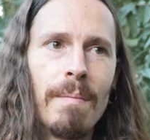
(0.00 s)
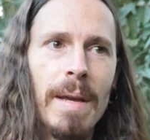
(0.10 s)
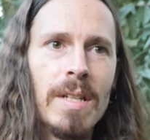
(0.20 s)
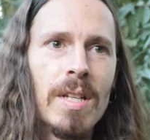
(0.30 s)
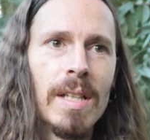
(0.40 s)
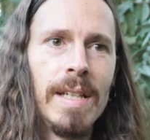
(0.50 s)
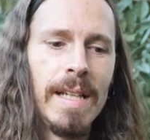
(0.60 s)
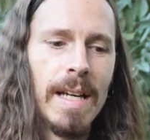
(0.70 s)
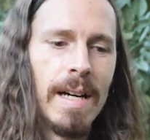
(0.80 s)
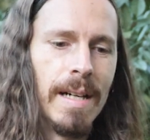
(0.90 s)

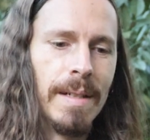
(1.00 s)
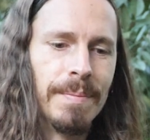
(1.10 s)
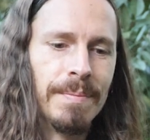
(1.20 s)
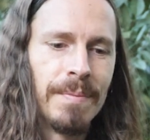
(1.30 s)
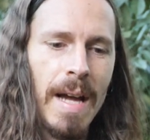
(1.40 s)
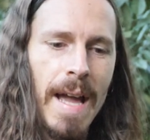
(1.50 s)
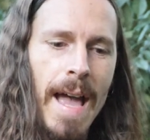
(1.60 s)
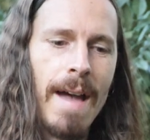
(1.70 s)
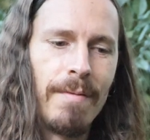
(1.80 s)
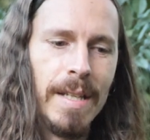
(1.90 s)
Basically I
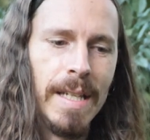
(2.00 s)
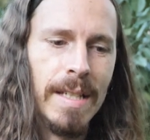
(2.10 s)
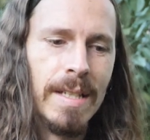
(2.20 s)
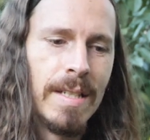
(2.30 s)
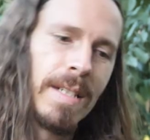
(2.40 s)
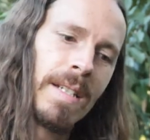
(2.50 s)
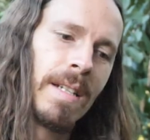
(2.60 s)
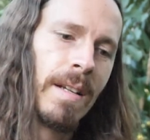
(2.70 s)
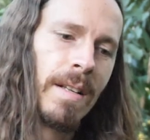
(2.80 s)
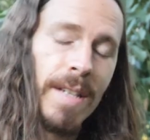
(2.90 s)
have these,
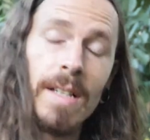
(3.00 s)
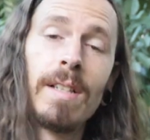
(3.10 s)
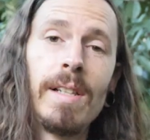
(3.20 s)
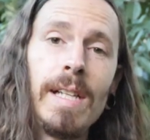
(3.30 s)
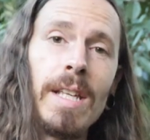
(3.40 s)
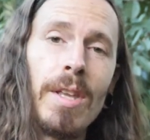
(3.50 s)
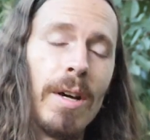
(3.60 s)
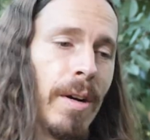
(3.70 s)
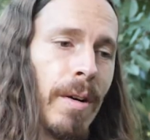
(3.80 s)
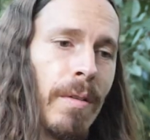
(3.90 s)
technically
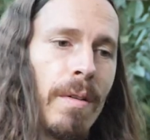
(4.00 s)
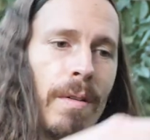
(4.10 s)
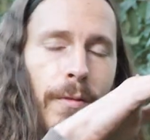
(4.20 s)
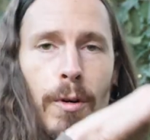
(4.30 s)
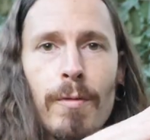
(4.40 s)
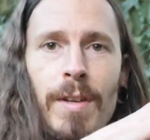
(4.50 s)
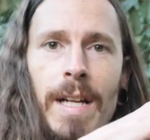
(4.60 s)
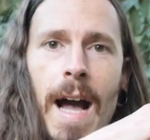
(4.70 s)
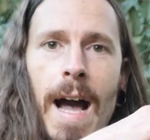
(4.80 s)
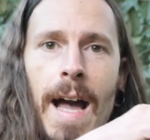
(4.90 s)
they're 4 feet
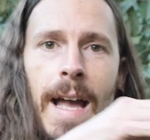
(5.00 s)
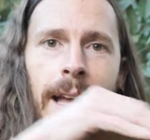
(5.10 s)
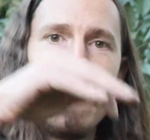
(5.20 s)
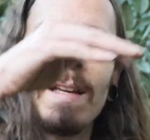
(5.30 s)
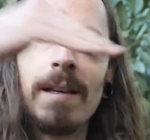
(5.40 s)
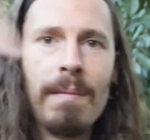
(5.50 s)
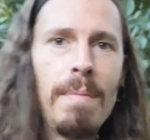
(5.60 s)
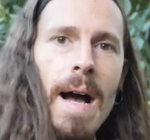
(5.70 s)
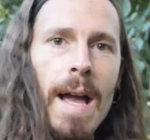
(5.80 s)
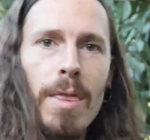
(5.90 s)
high
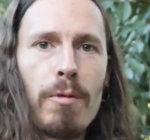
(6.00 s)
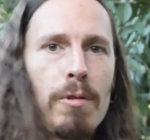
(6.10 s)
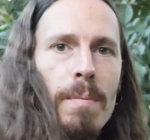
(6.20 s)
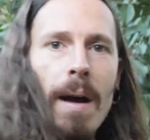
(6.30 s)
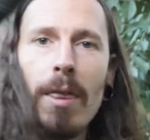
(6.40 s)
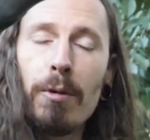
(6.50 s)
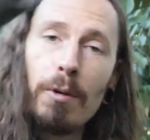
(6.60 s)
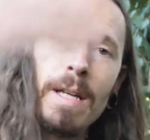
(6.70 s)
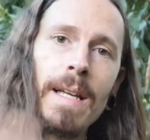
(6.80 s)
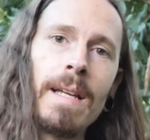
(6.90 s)
by 3 by
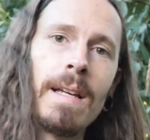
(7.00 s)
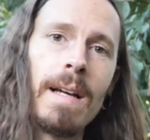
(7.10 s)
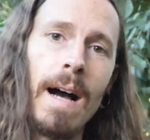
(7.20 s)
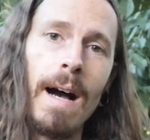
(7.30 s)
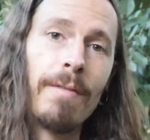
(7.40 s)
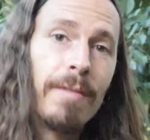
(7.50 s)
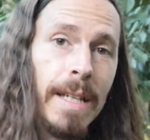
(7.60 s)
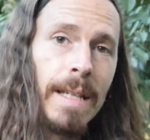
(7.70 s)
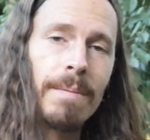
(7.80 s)
3 feet.